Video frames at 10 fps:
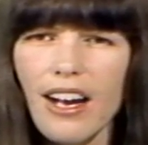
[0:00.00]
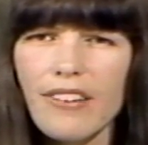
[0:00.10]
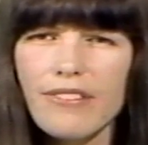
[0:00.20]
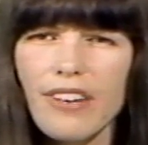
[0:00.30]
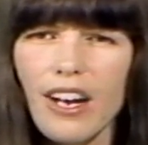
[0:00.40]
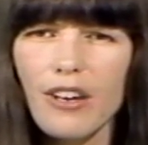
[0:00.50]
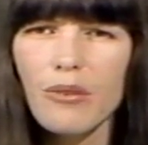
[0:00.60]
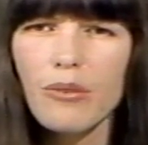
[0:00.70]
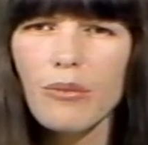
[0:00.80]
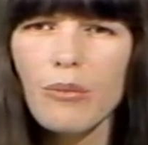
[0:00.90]
I've uh,
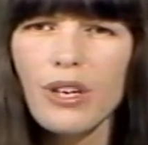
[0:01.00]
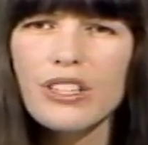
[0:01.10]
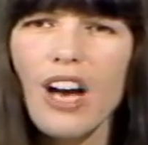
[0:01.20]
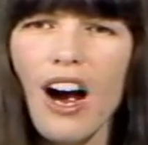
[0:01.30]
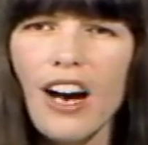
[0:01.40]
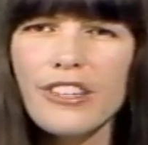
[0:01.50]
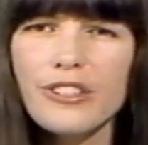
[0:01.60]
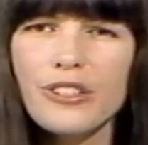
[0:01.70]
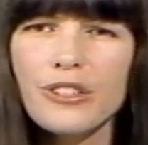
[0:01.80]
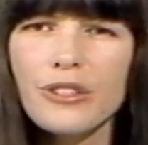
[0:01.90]
worked hard
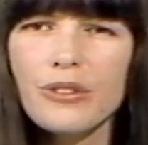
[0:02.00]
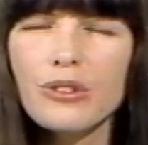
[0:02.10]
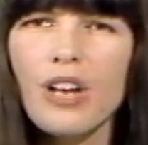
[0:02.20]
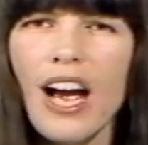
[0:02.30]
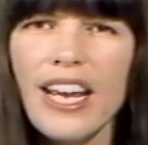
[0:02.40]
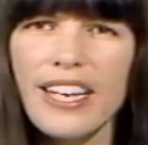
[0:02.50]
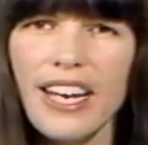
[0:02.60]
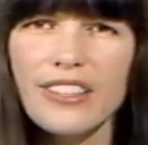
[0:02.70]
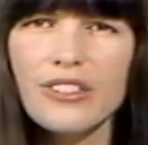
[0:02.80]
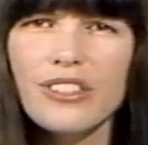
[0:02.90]
to try and
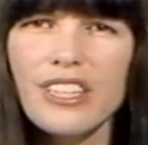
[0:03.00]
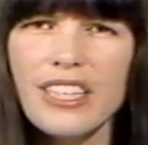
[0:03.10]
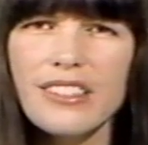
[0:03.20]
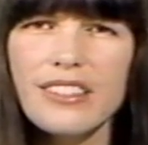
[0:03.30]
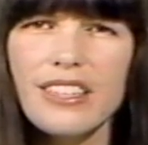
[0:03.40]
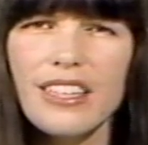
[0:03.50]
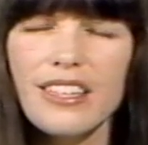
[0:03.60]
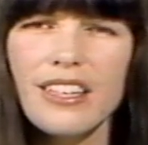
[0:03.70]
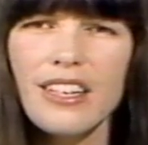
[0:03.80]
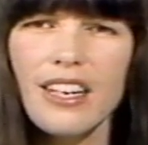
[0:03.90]
answer things
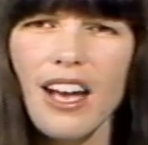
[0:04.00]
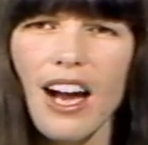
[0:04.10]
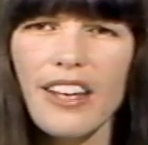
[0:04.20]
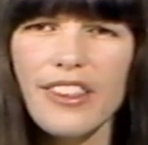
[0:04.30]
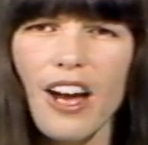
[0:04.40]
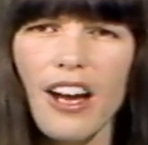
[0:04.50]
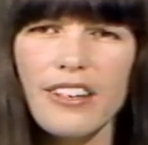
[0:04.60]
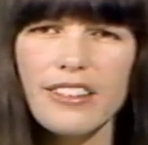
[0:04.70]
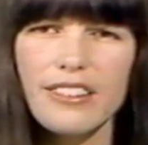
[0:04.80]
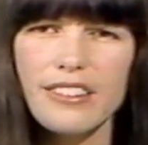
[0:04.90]
that I
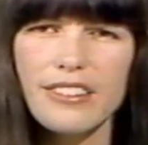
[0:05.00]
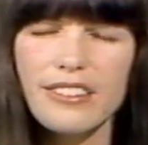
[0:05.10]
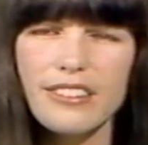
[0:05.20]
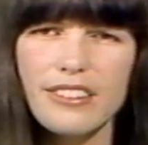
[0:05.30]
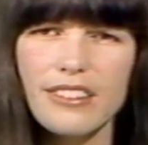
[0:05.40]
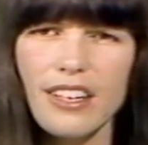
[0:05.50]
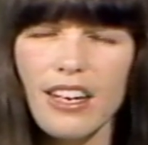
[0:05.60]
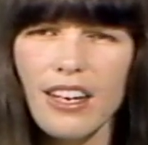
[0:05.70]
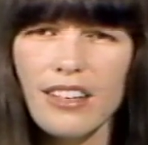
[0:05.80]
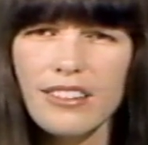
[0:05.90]
thought uh,
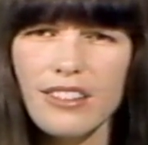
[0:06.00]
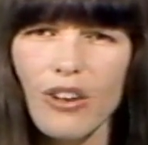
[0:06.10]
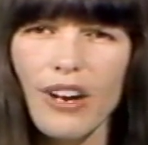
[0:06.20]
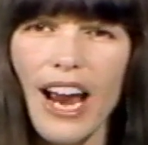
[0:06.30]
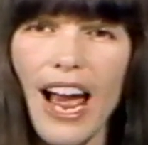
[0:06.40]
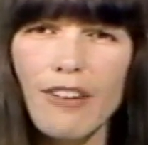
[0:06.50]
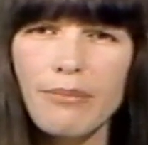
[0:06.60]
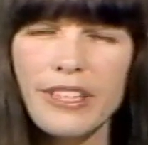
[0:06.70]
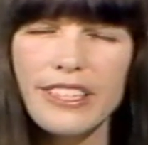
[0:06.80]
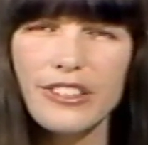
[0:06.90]
or
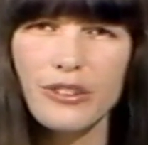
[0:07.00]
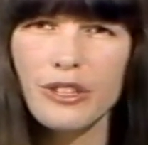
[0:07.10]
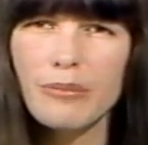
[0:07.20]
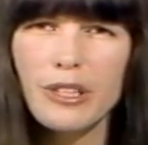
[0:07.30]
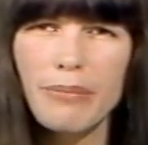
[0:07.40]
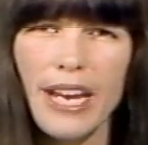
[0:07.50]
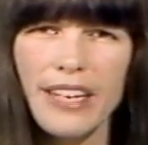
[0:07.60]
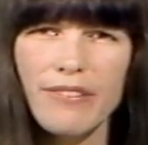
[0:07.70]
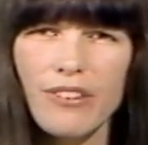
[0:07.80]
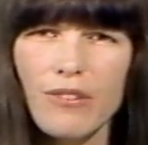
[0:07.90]
have been extremely
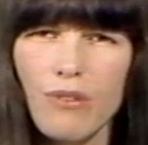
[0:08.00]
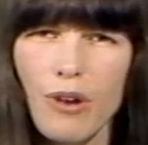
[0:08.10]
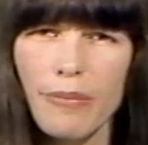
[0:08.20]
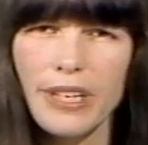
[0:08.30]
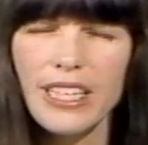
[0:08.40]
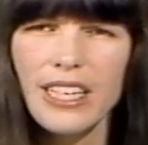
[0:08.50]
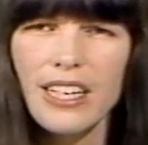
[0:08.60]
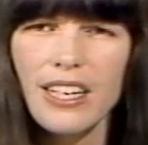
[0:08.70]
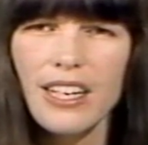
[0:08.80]
painful for me.